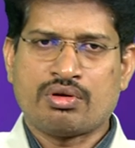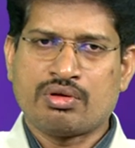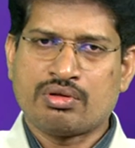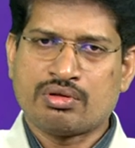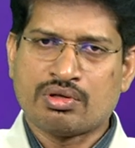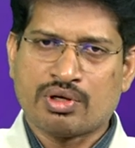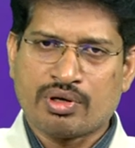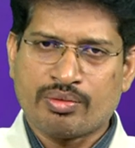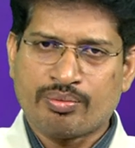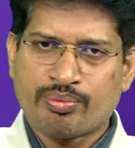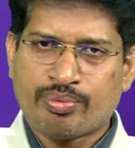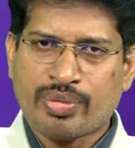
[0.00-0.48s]

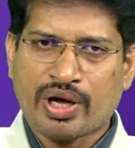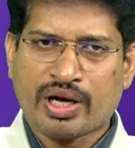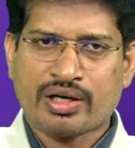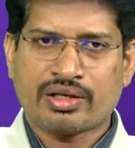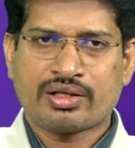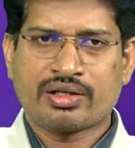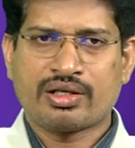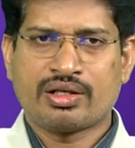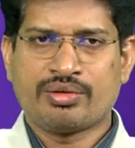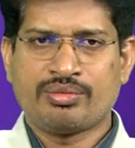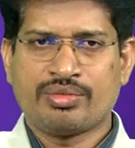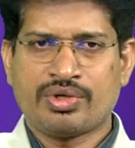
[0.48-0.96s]
The impact
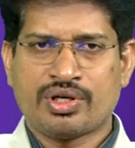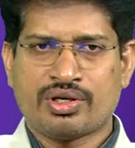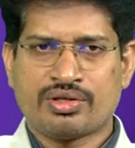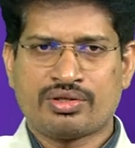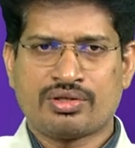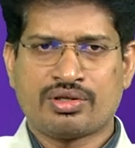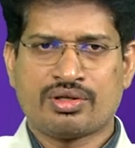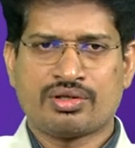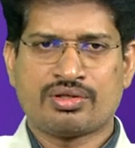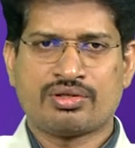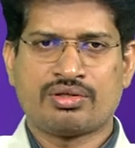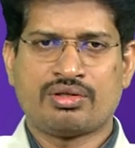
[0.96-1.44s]
can be
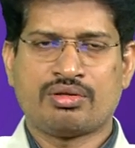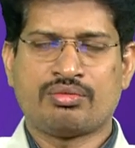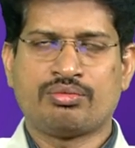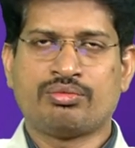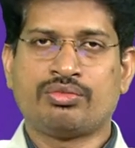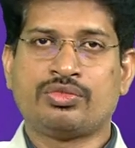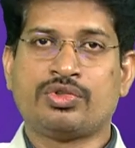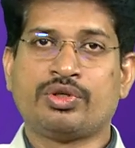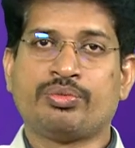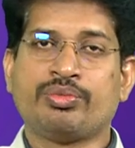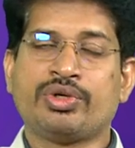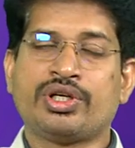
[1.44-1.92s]
assessed.
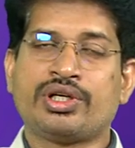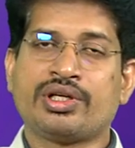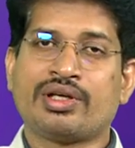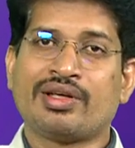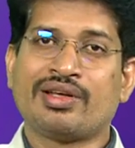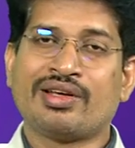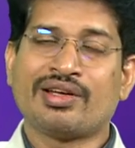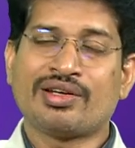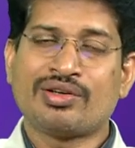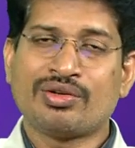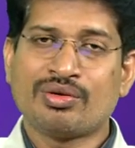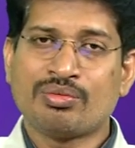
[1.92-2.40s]
The
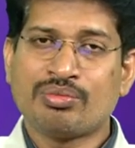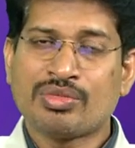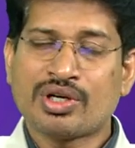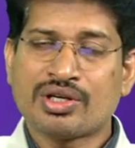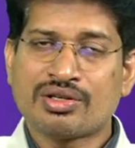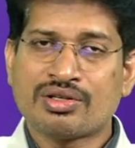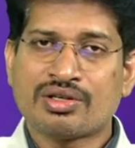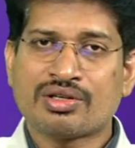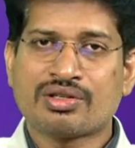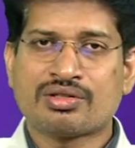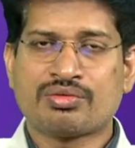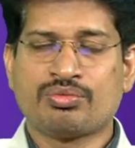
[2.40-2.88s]
mitigative
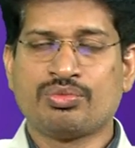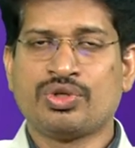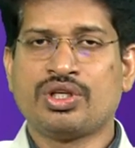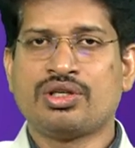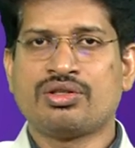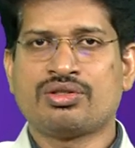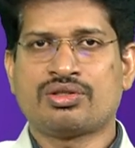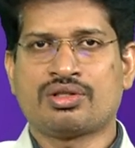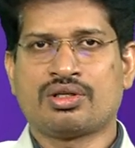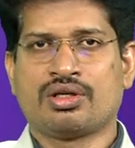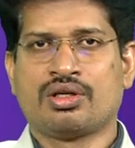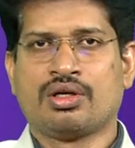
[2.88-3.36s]
measures
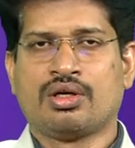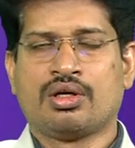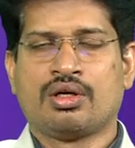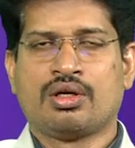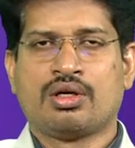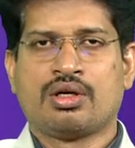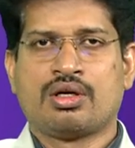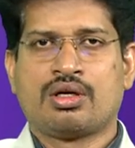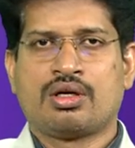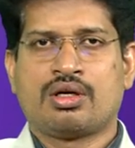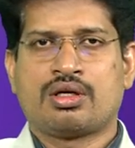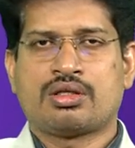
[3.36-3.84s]
means uh,
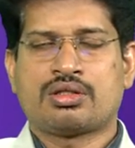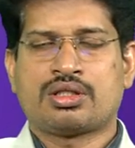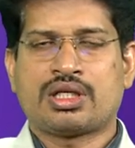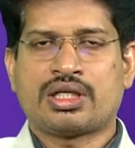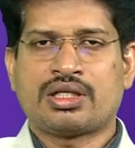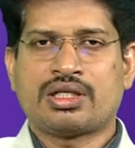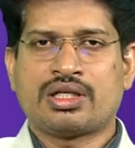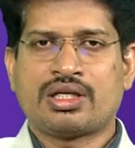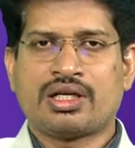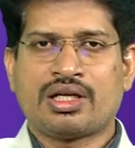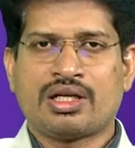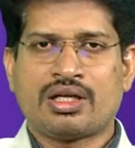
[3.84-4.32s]

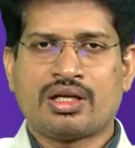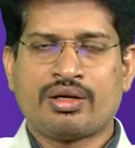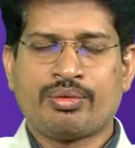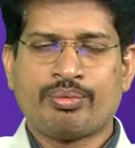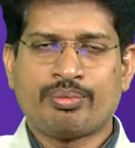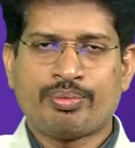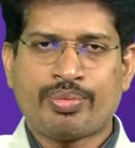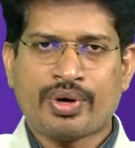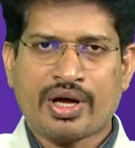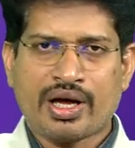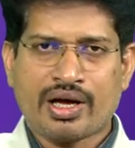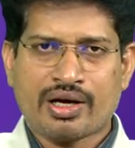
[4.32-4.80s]
certain
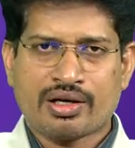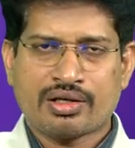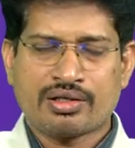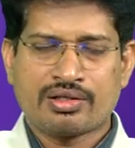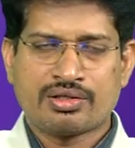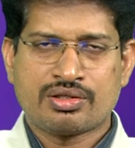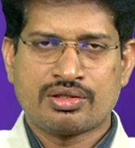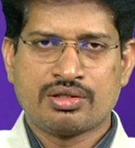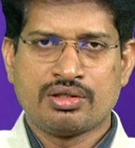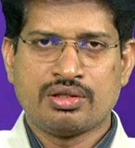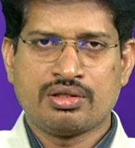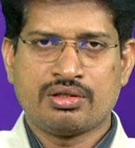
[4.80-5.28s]

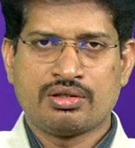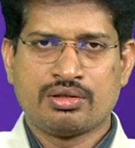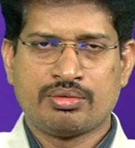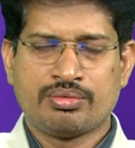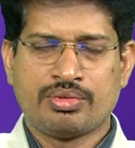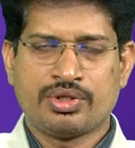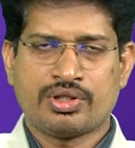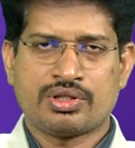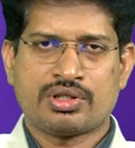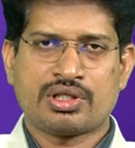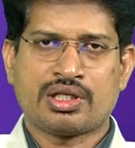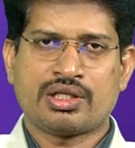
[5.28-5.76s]
impacts need to
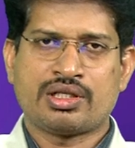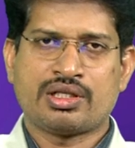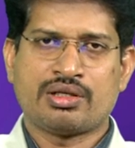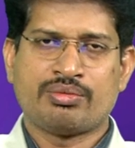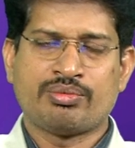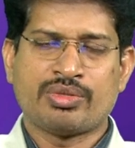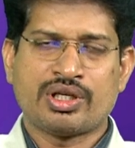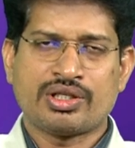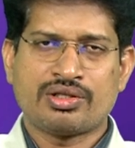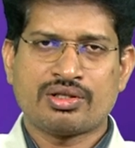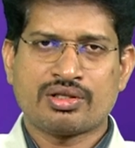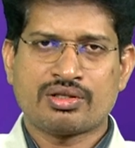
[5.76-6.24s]
be, certain
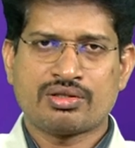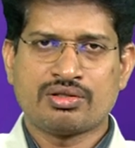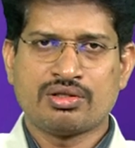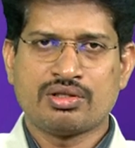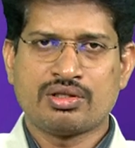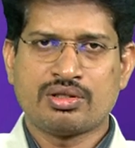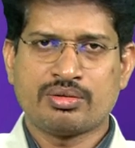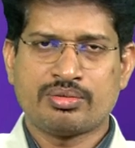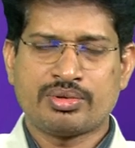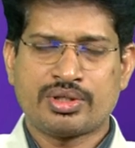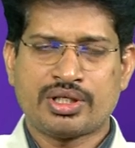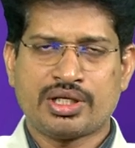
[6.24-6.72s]
measures need
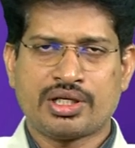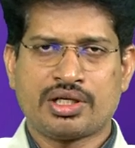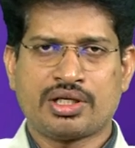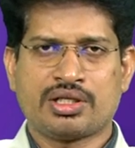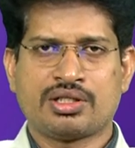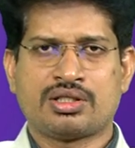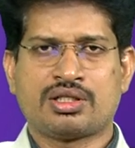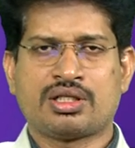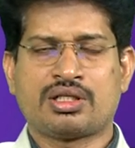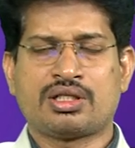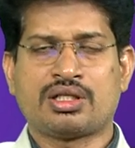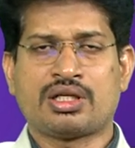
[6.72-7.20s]
to be taken,
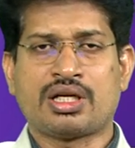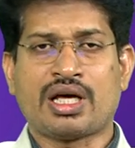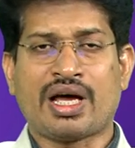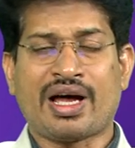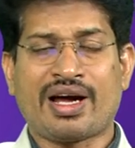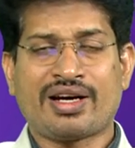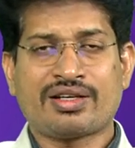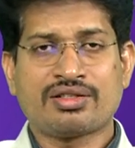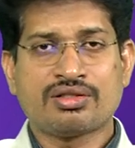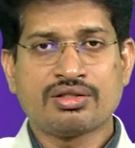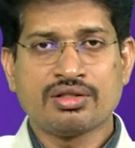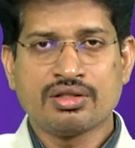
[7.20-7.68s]
certain
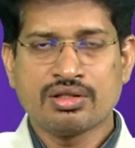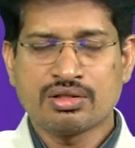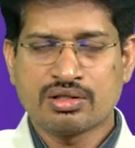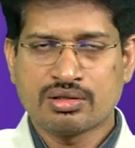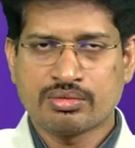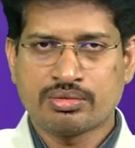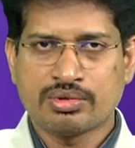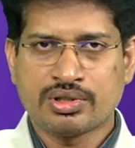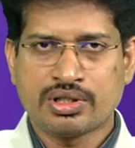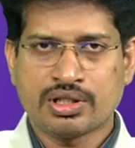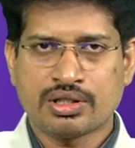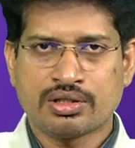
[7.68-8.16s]
acts need to
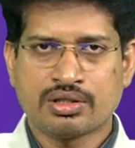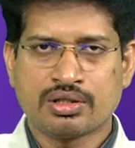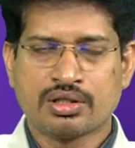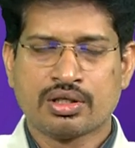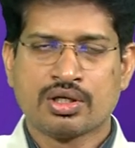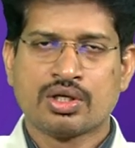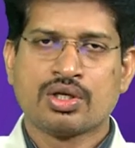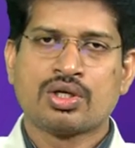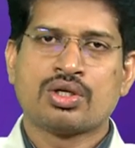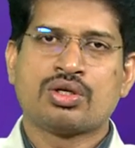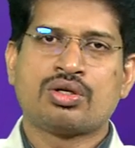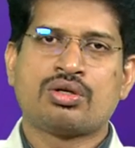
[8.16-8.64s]
be done
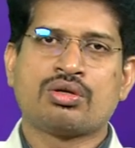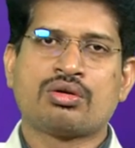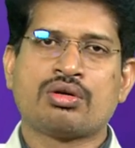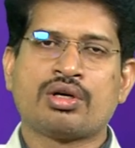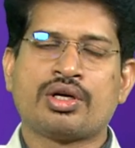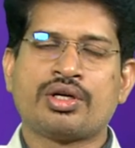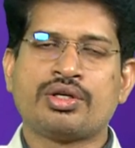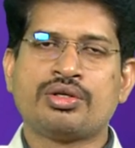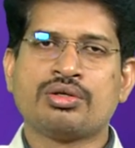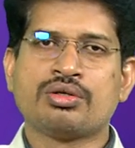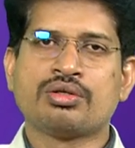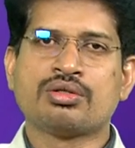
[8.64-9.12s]
to
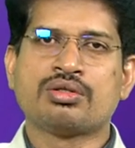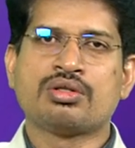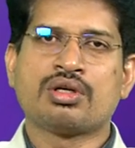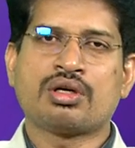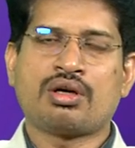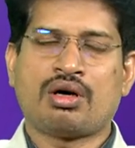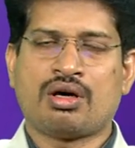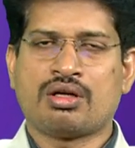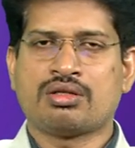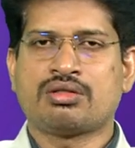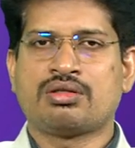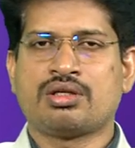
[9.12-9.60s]
reduce the
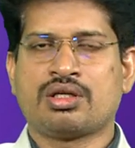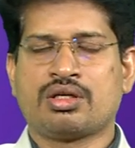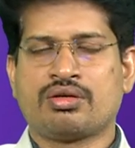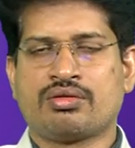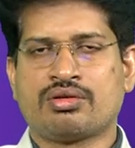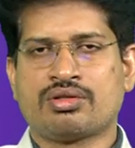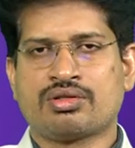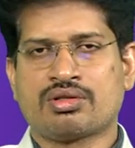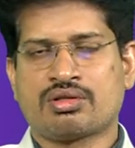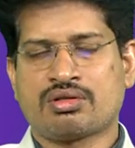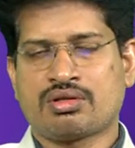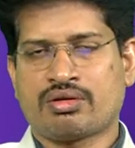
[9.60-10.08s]

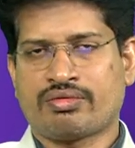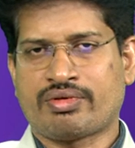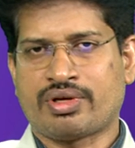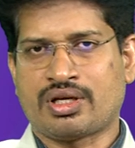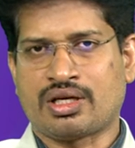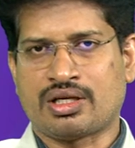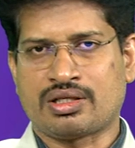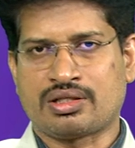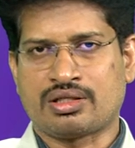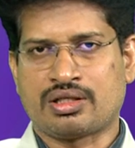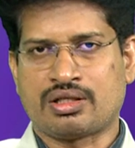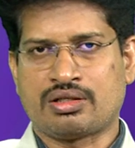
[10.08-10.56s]
consequences of a
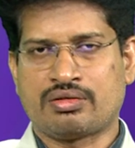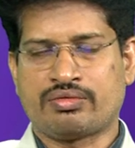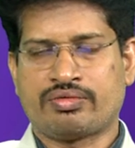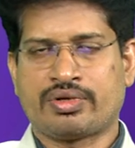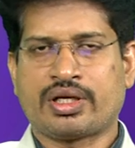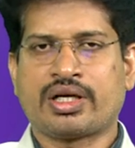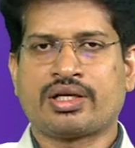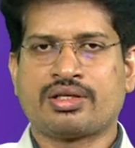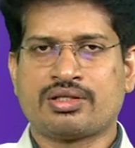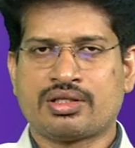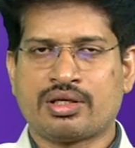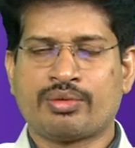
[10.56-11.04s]
hazard. For
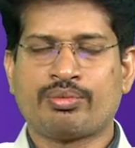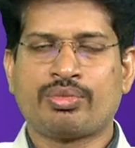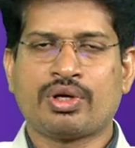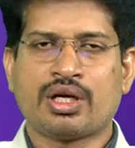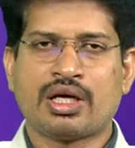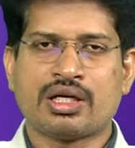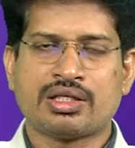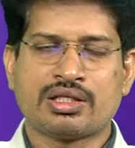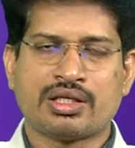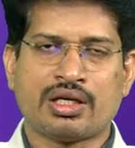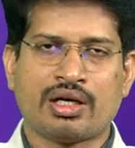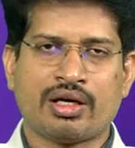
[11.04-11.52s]
example,
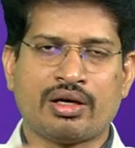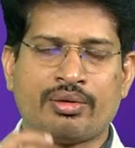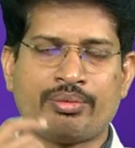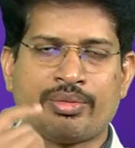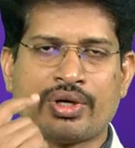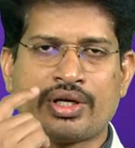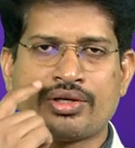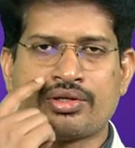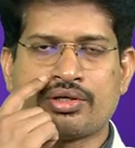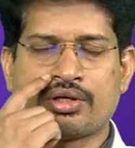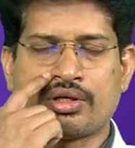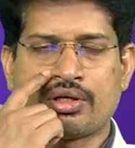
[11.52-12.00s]
as I have
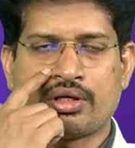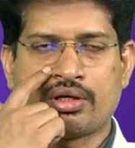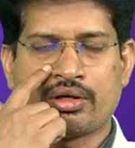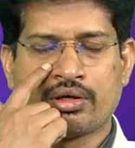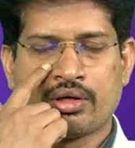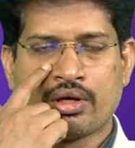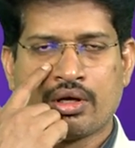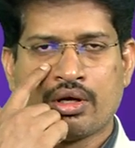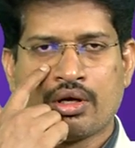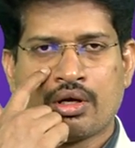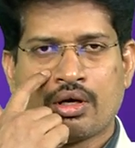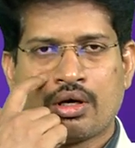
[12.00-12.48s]
mentioned,
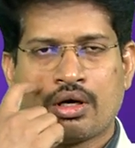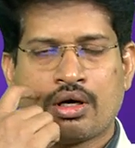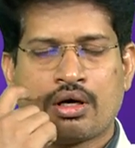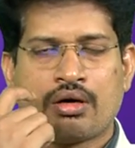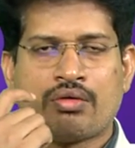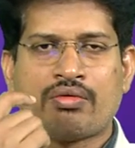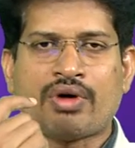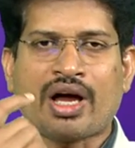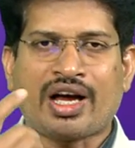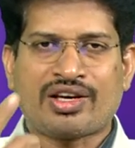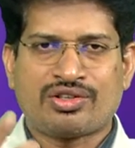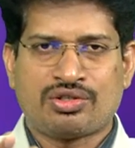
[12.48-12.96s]
Uh,
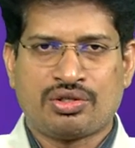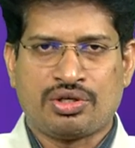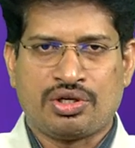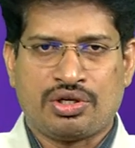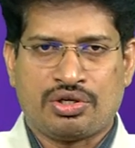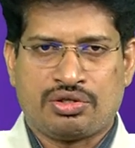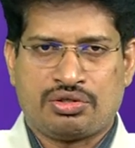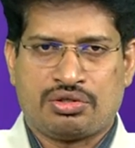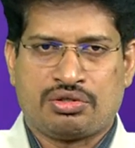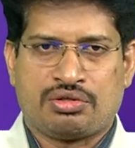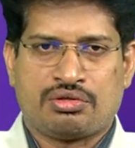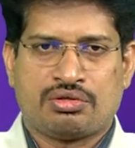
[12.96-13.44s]

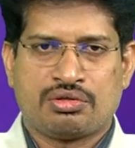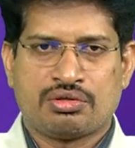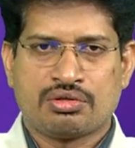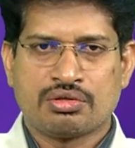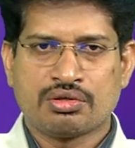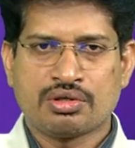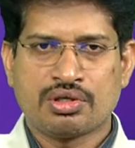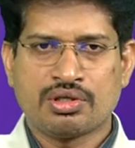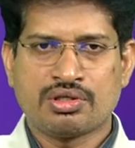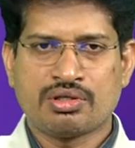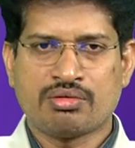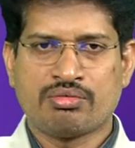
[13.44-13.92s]
vaccination
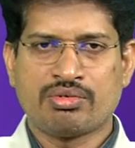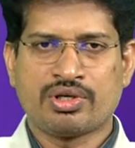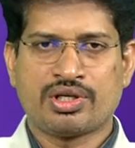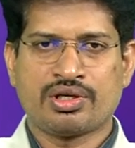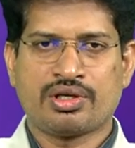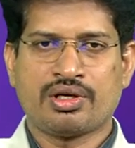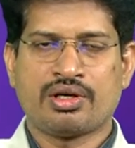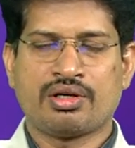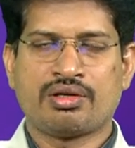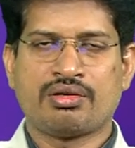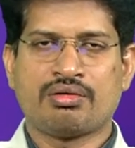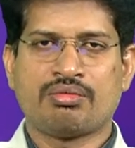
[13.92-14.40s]
is a
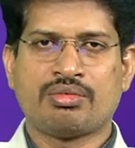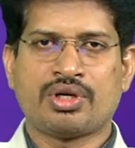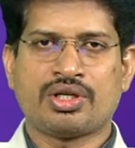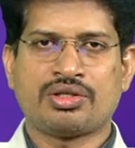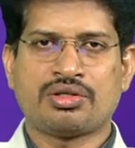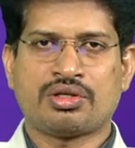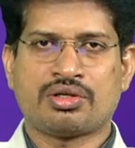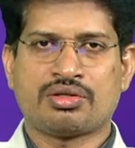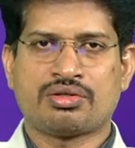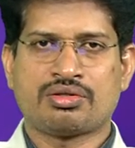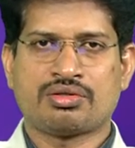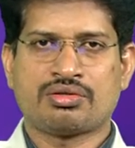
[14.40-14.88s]
mitigative
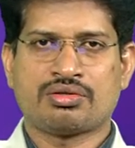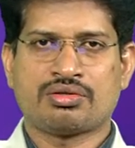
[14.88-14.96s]
measures,